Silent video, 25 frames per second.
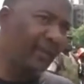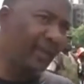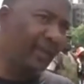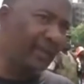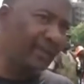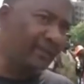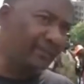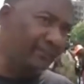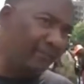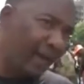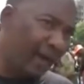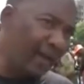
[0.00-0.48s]

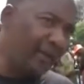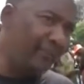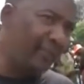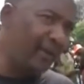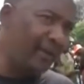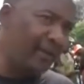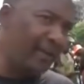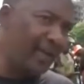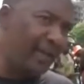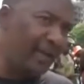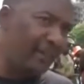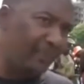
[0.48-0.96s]
there is
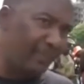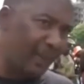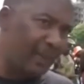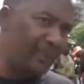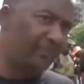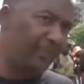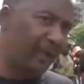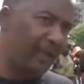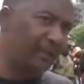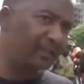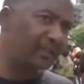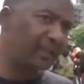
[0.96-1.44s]

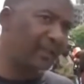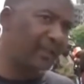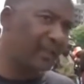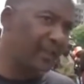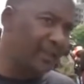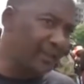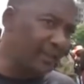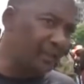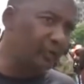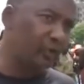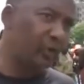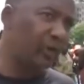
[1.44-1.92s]

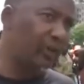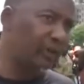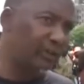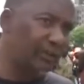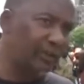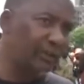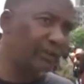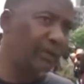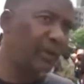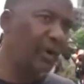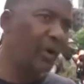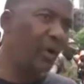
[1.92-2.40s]
Masmart
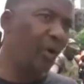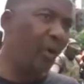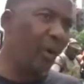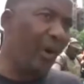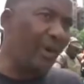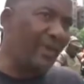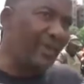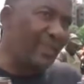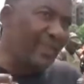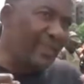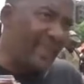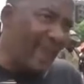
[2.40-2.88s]
situation
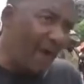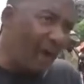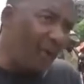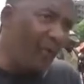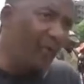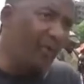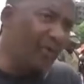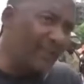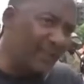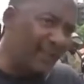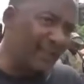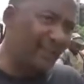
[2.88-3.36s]
where
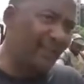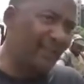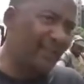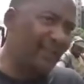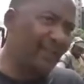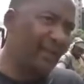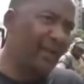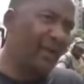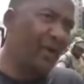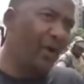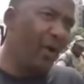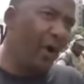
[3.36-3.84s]

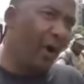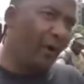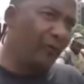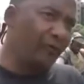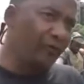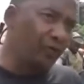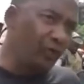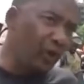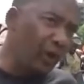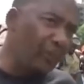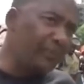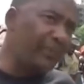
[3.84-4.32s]
thousands
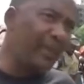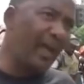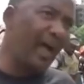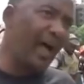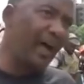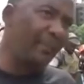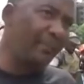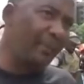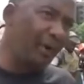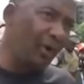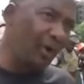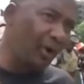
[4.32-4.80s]
of jobs
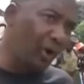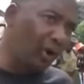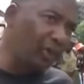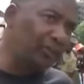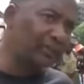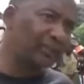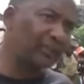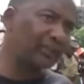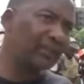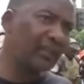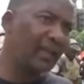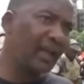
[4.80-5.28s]
are being
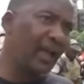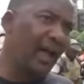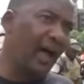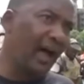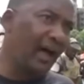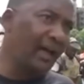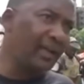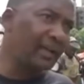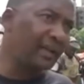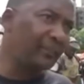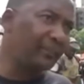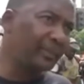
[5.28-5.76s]
lost
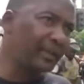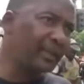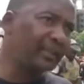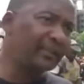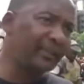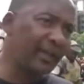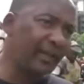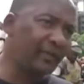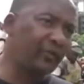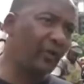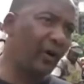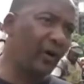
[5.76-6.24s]
under
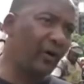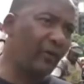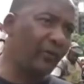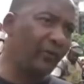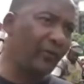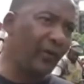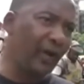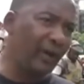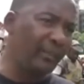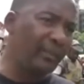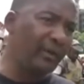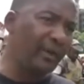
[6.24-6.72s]
pretext
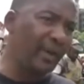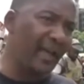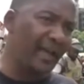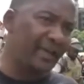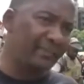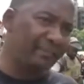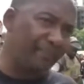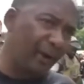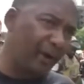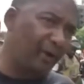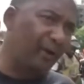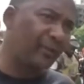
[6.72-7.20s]
of, I mean,
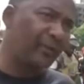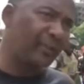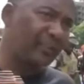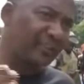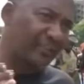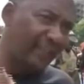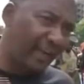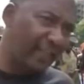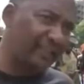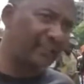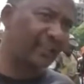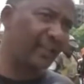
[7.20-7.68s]
as part of
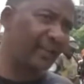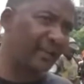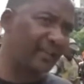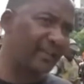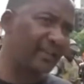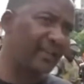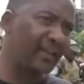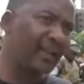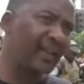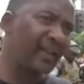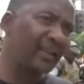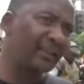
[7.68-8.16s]

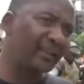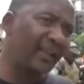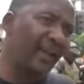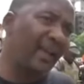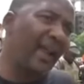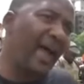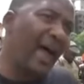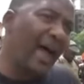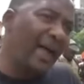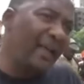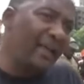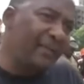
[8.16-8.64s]
restructurings
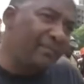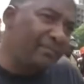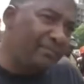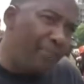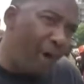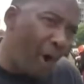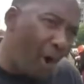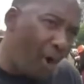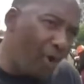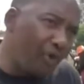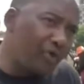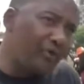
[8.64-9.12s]
that are
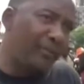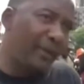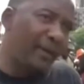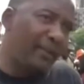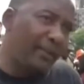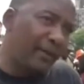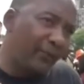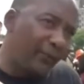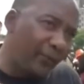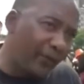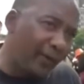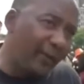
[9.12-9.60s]
imposed
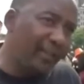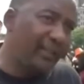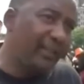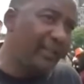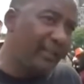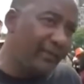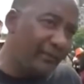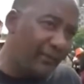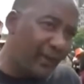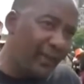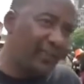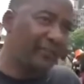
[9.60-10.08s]
by the
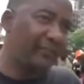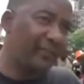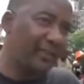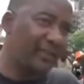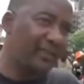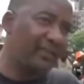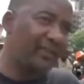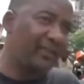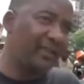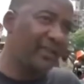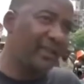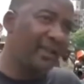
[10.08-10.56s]
foreign
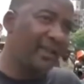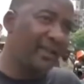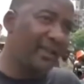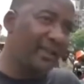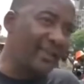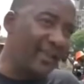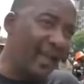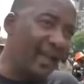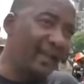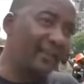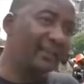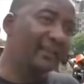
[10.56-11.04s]
investment
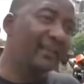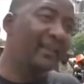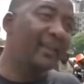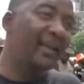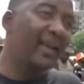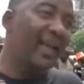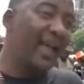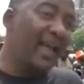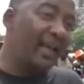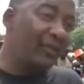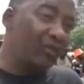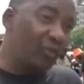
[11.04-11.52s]
that,
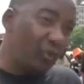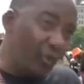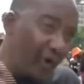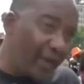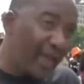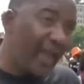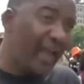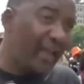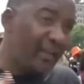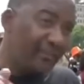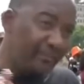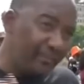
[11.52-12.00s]
as
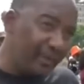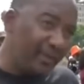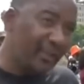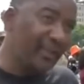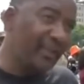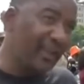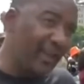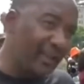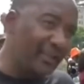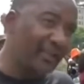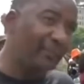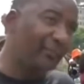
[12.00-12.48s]
we are
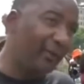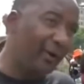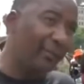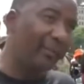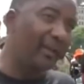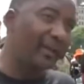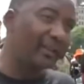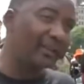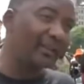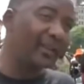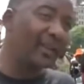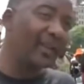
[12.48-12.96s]
speaking at the
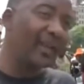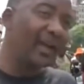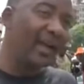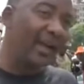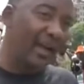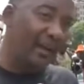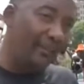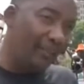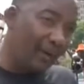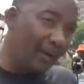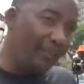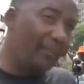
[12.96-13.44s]
moment,
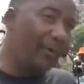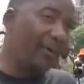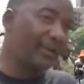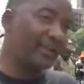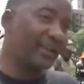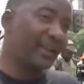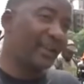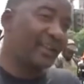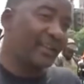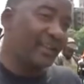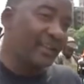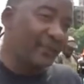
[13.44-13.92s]

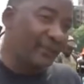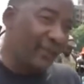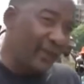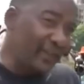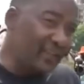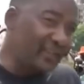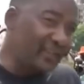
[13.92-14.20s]
Ramaphosa is